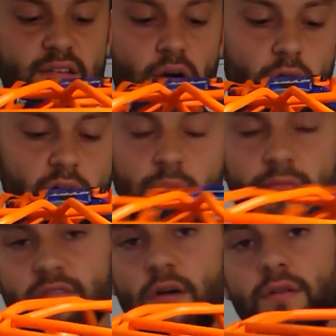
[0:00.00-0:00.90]
car
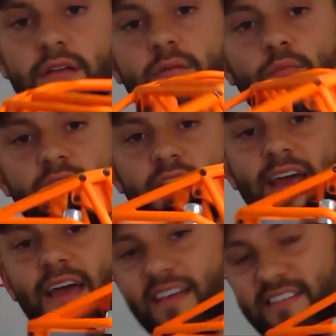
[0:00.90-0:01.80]
comes loaded with the
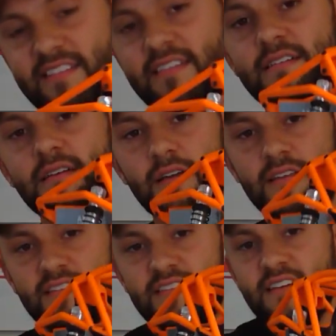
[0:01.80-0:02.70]

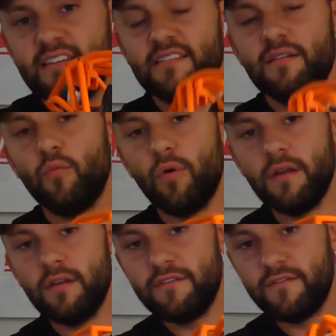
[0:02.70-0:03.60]

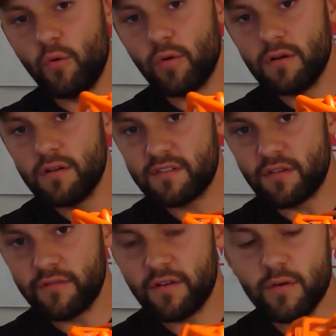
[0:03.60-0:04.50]
S614
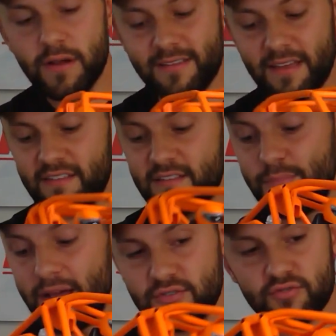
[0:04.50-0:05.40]
servo. It's a
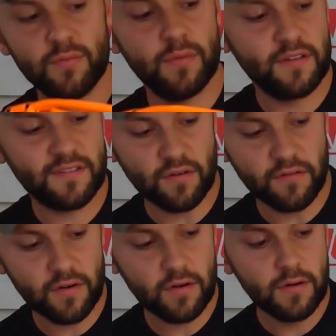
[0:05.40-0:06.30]
Spektrum
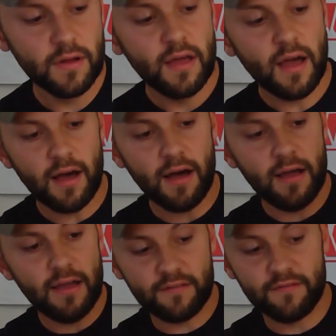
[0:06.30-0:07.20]
servo.
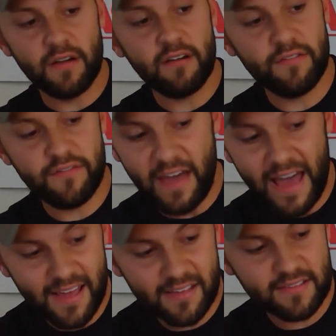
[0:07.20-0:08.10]
It's very
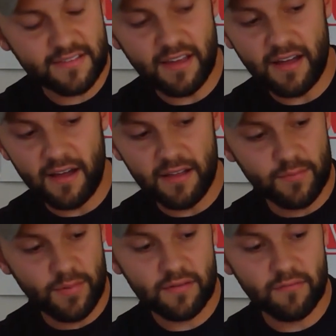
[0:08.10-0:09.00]
fast. It's
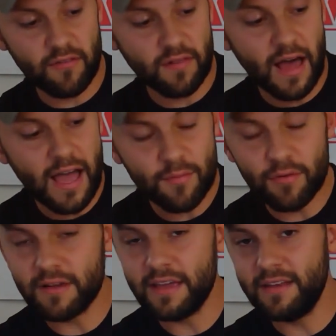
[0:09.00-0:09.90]
been reliable,
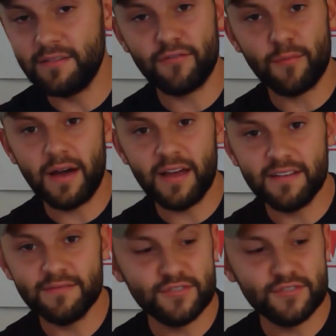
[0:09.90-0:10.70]
again, for my